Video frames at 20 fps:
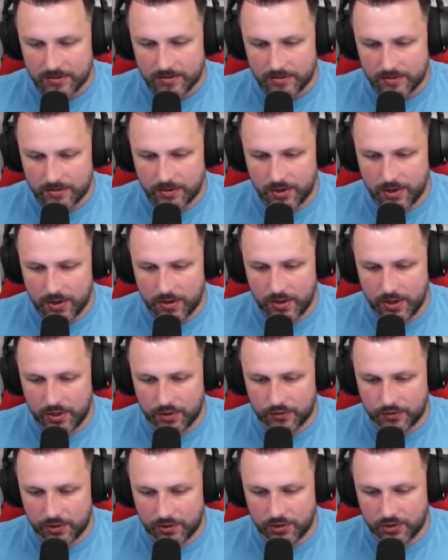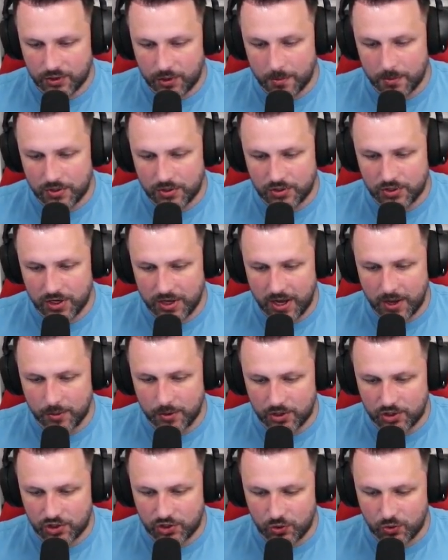Oh, these Frostpaws, see how
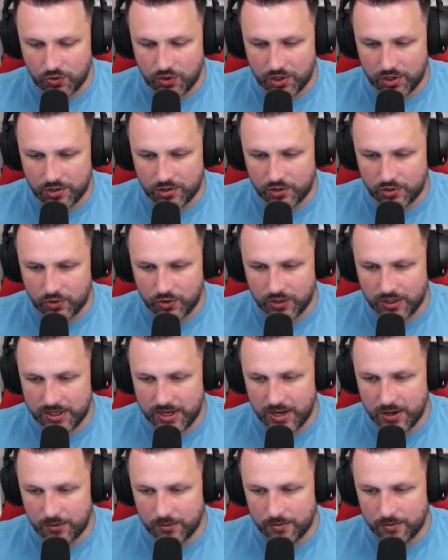they stun you and slow you down.